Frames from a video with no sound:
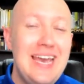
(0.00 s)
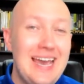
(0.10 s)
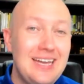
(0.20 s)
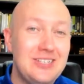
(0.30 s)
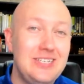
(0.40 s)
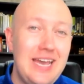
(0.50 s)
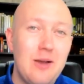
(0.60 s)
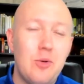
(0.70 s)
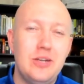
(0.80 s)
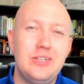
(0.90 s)
And today I
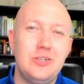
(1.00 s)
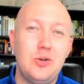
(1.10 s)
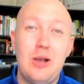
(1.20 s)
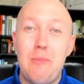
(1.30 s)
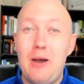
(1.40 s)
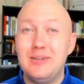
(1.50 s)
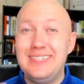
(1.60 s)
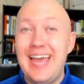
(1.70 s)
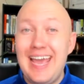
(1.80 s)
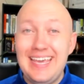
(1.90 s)
wanted to talk about
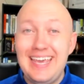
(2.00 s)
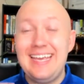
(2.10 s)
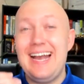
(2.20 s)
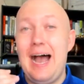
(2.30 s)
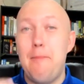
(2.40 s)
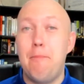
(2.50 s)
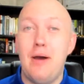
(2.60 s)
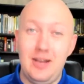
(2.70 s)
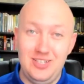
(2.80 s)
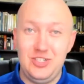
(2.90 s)
taking a
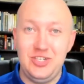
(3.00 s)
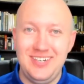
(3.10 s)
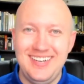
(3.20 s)
punch.